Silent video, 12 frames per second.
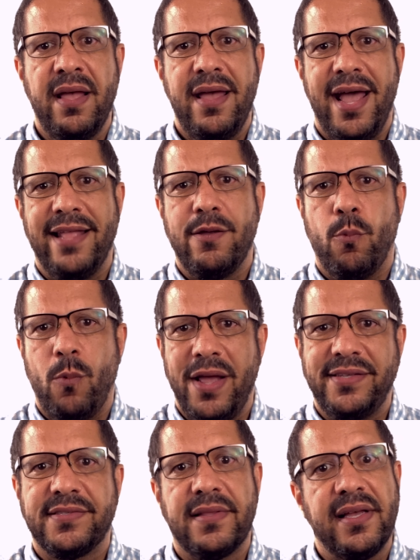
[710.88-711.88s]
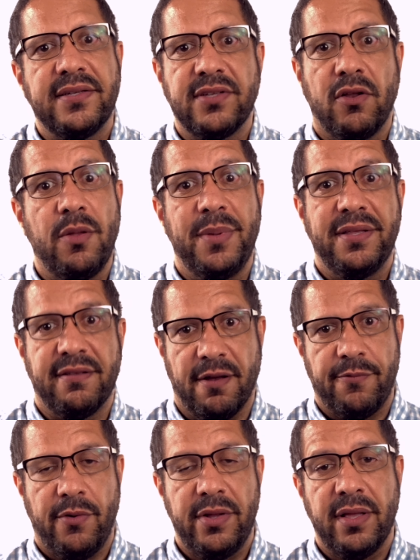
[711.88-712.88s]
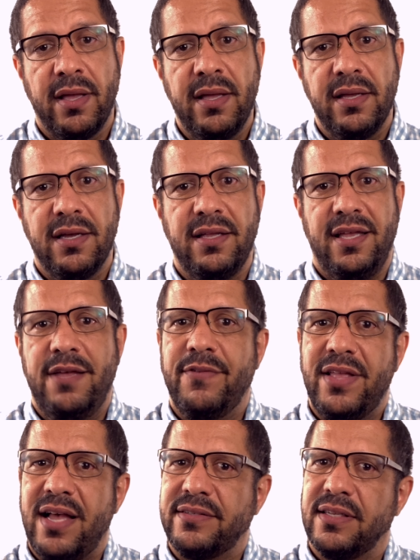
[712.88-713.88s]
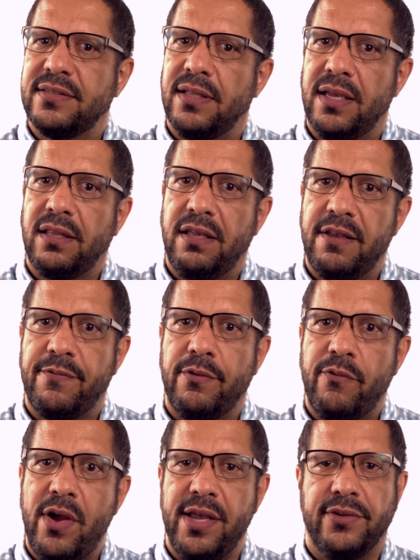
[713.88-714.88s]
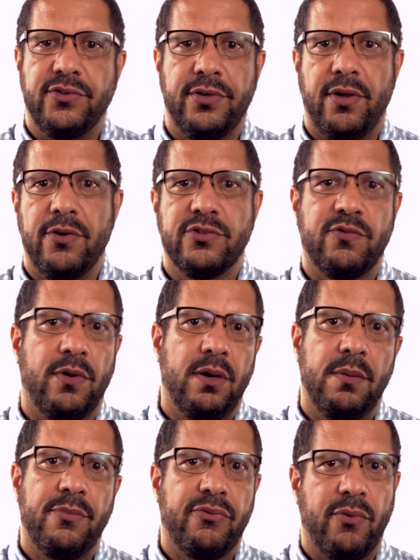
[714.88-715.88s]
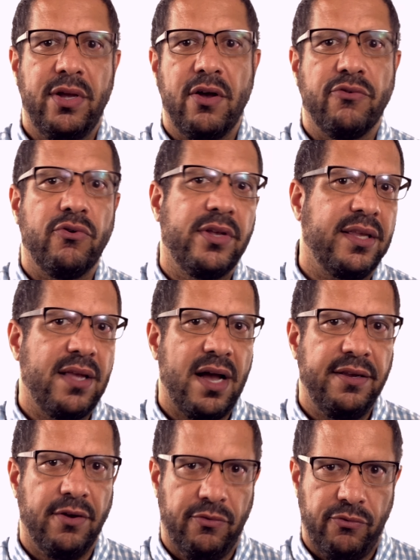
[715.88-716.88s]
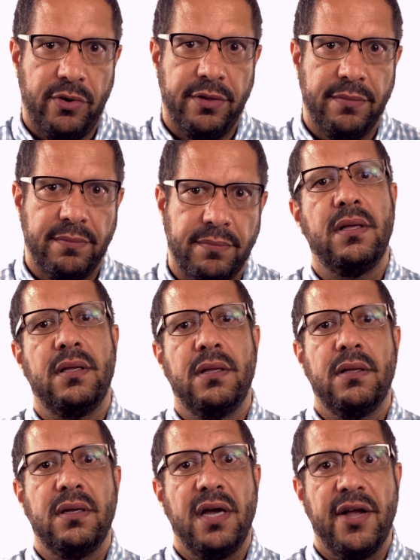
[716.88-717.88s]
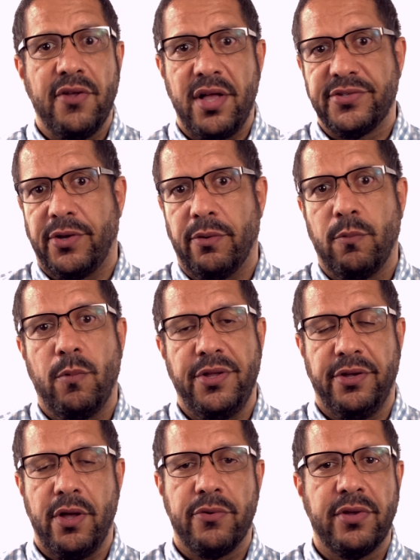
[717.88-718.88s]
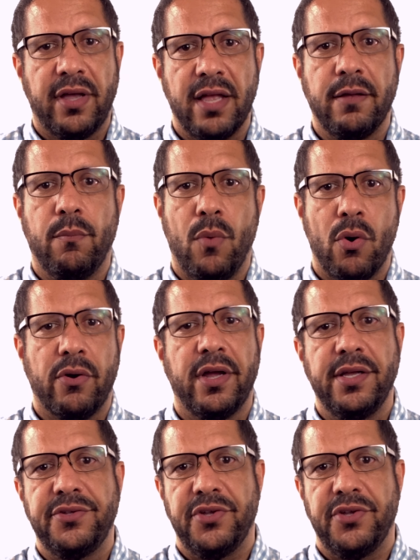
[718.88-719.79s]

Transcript: And it weights things a little bit different. It even has a slightly different range. It goes from 300 to 900. And also, when you go to get a mortgage